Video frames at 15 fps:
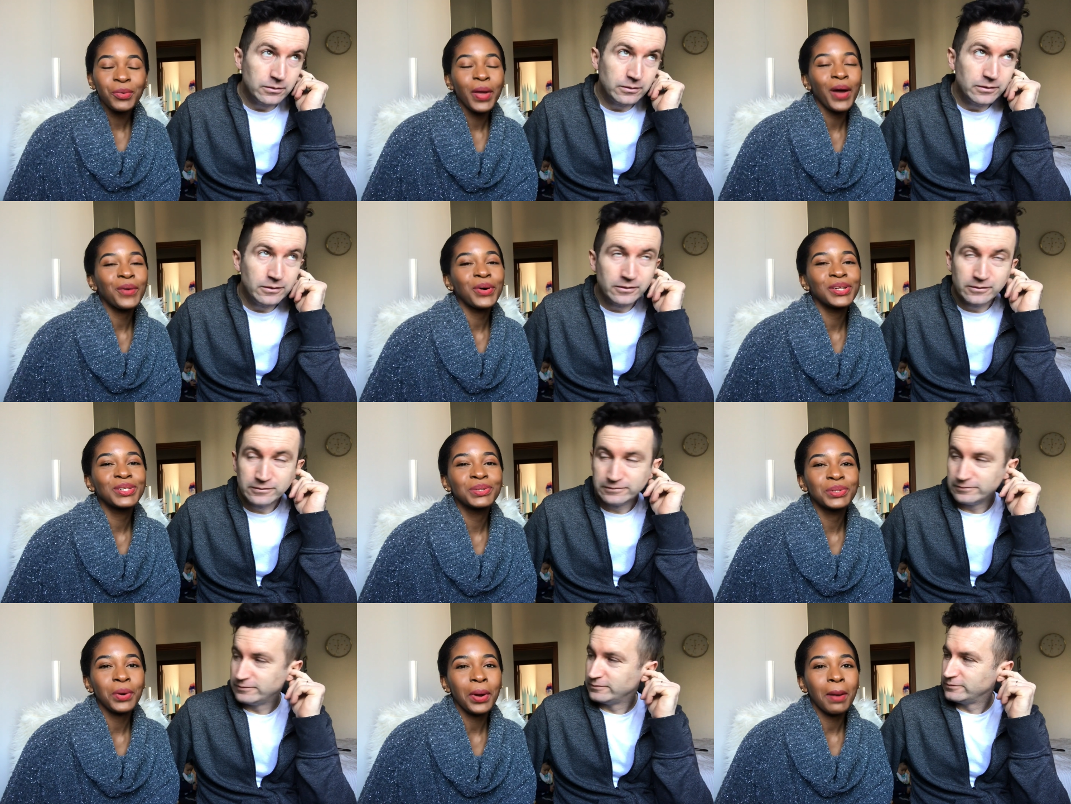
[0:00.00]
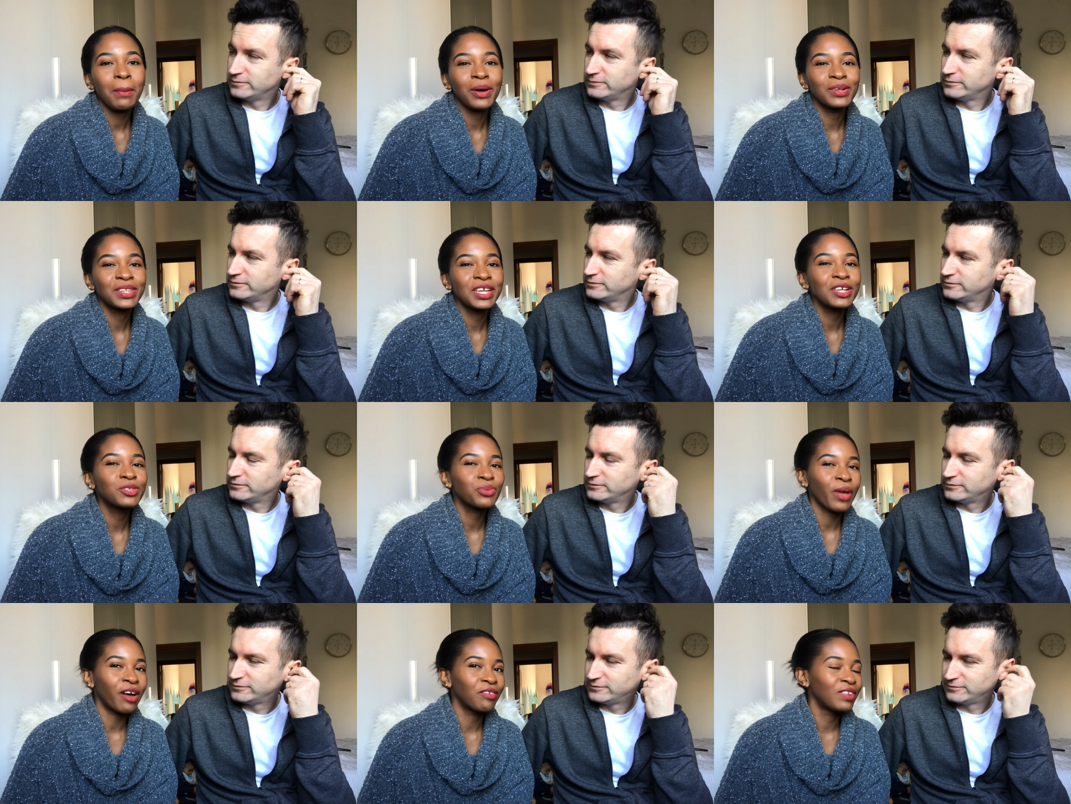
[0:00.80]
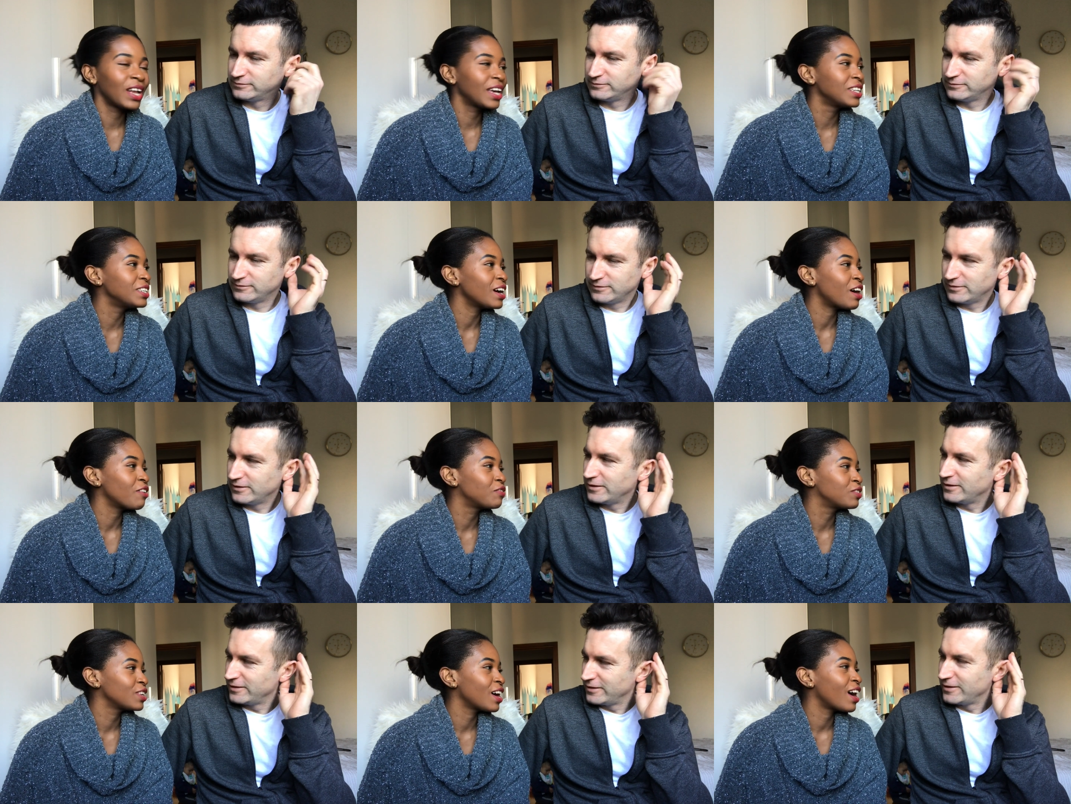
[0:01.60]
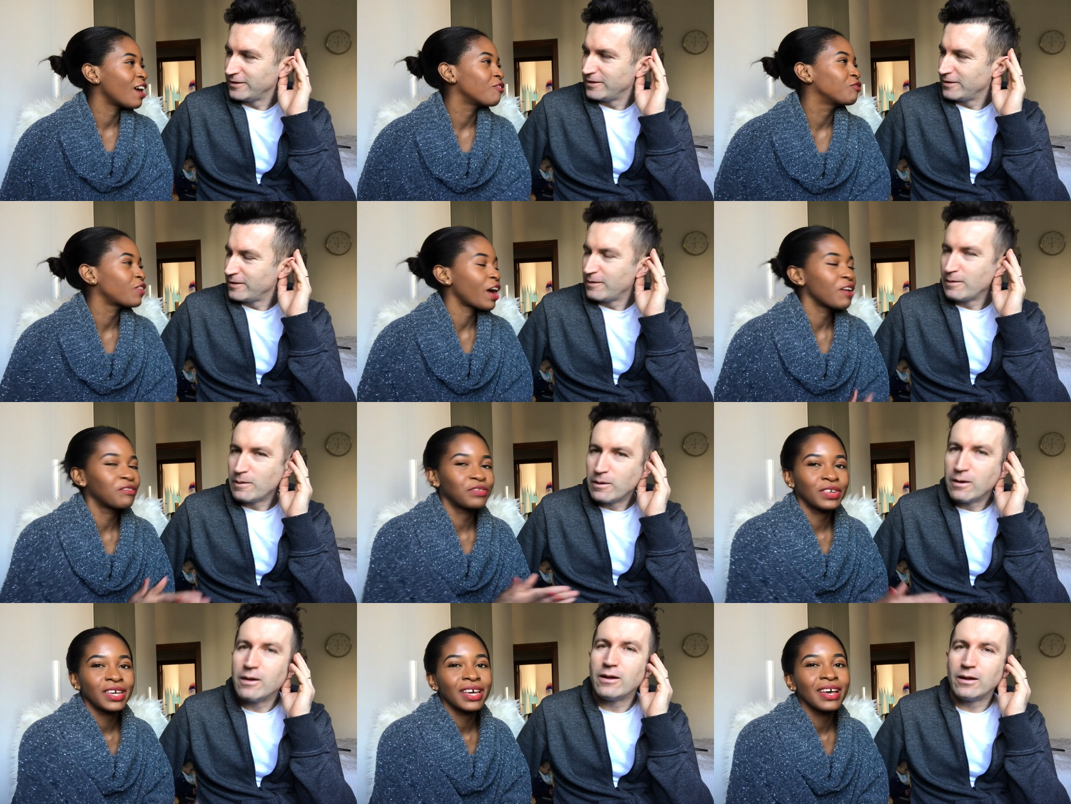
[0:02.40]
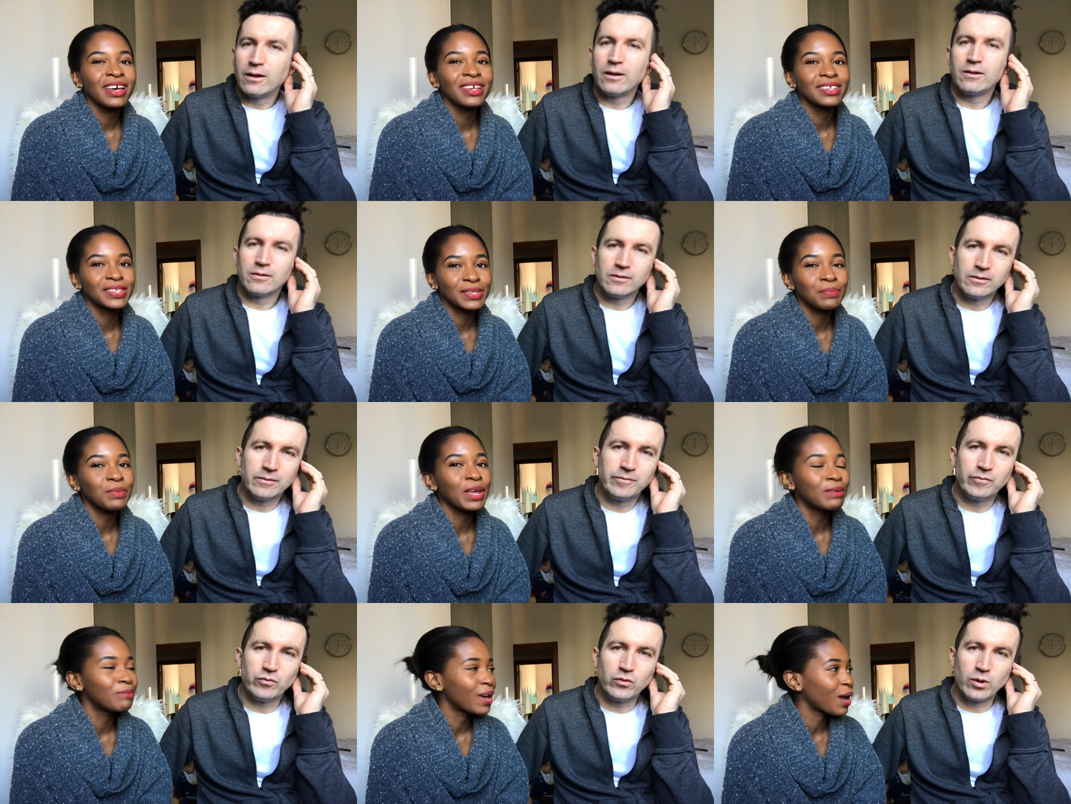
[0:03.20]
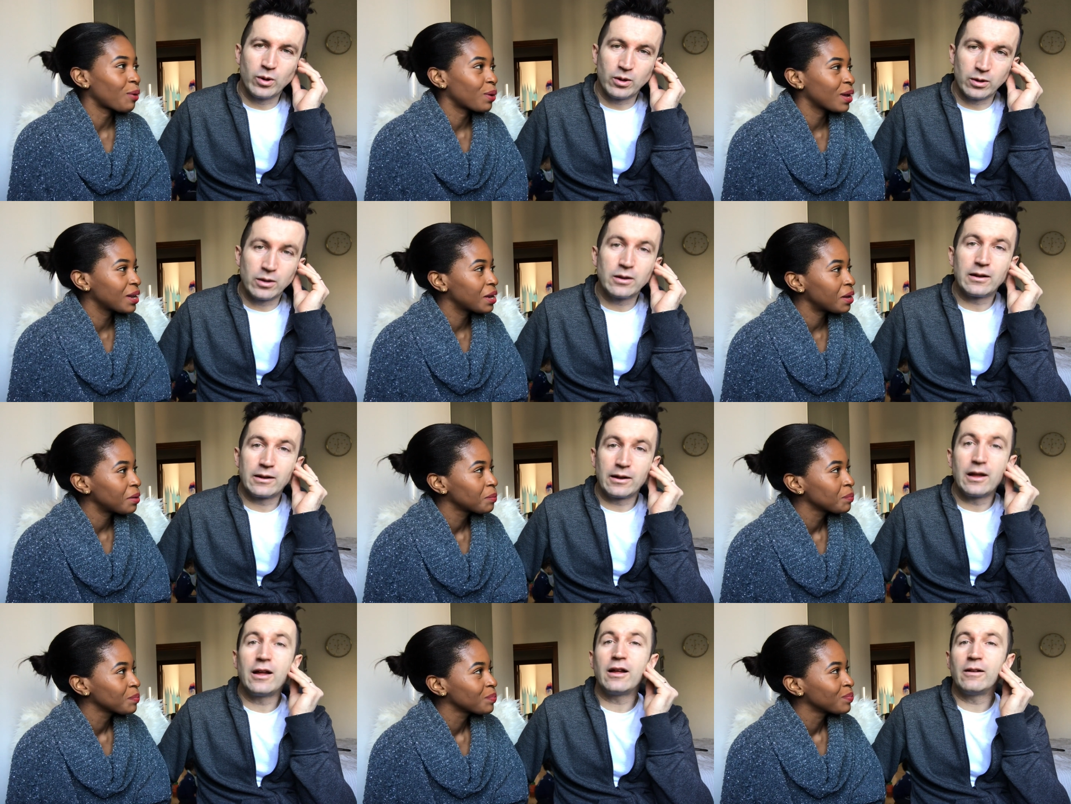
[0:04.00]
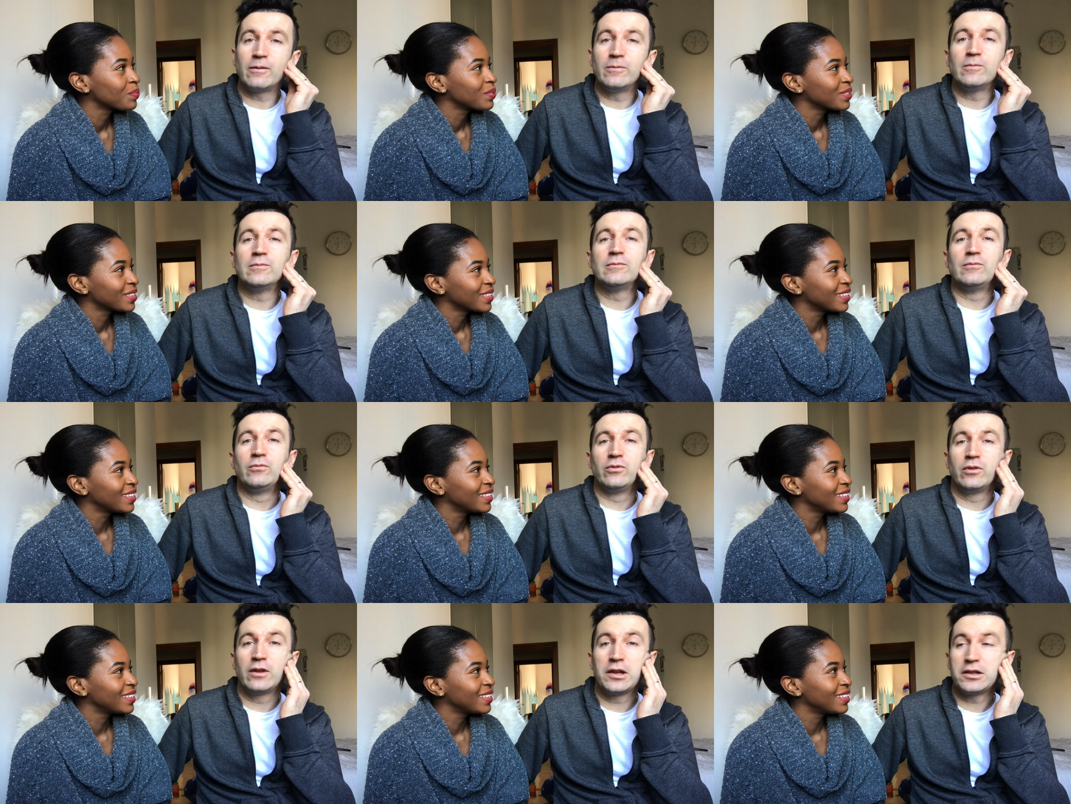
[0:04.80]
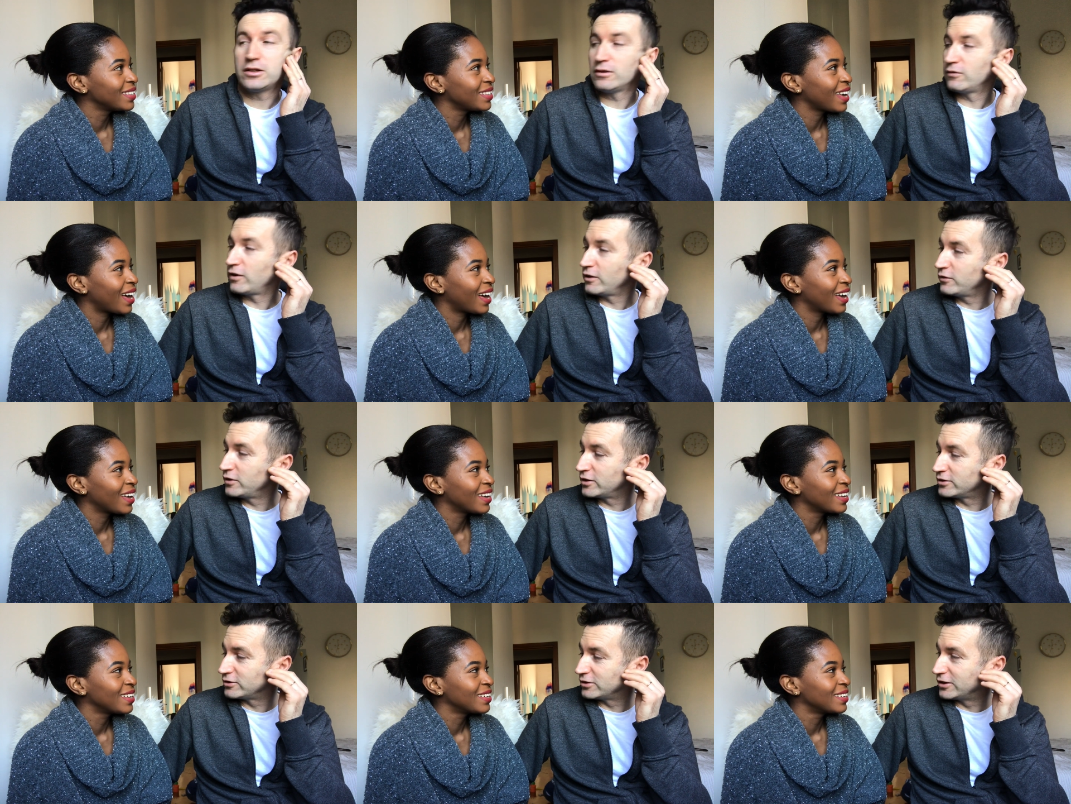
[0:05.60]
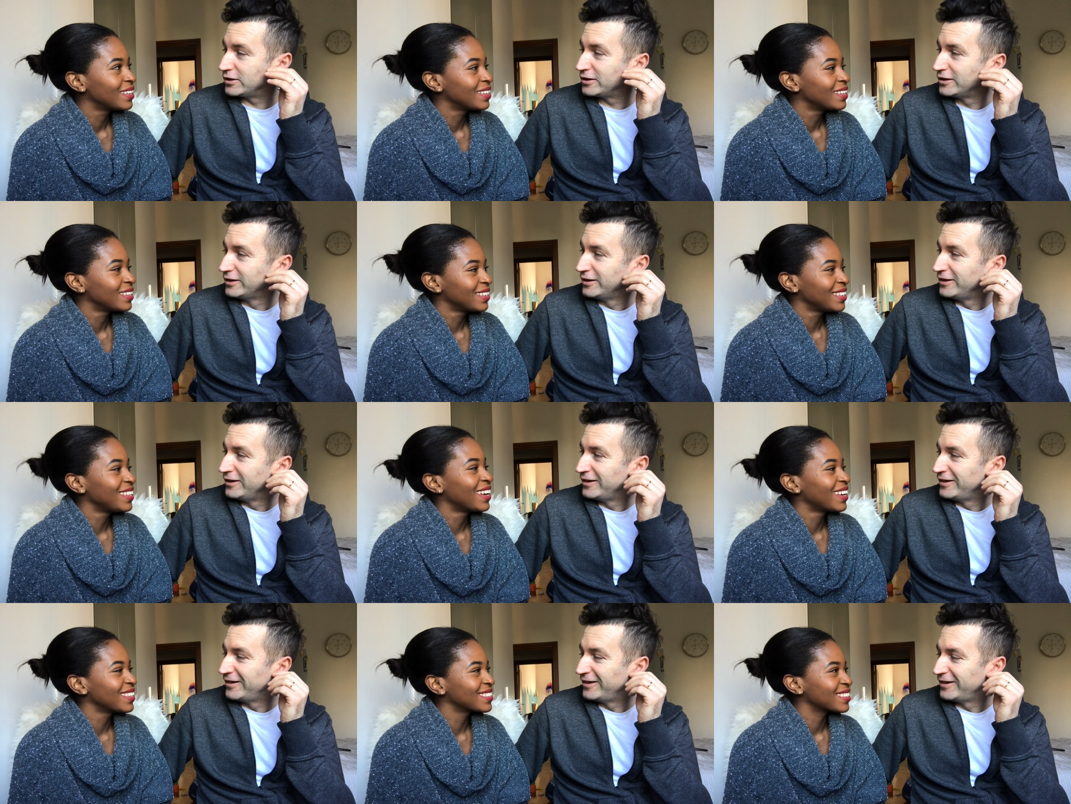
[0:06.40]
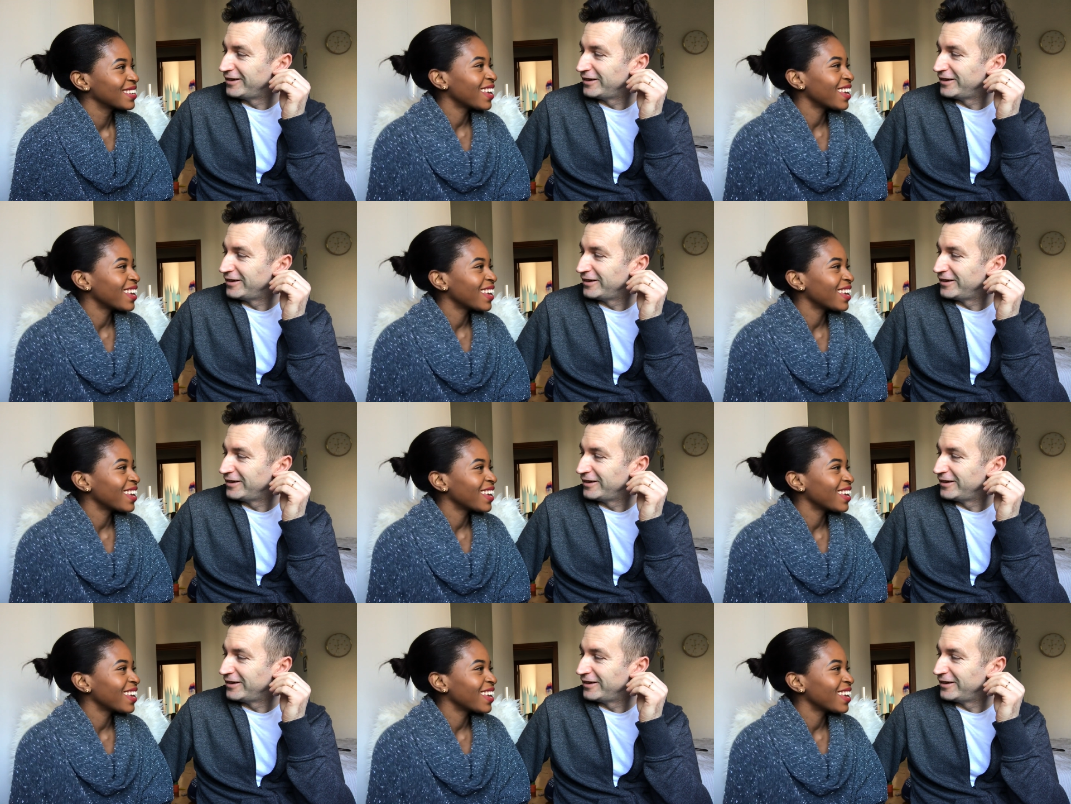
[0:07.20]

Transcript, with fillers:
Speaker 1: we are going to talk about things we have learned after five years being married. Uh,
Speaker 2: yeah. Five years really? Yes.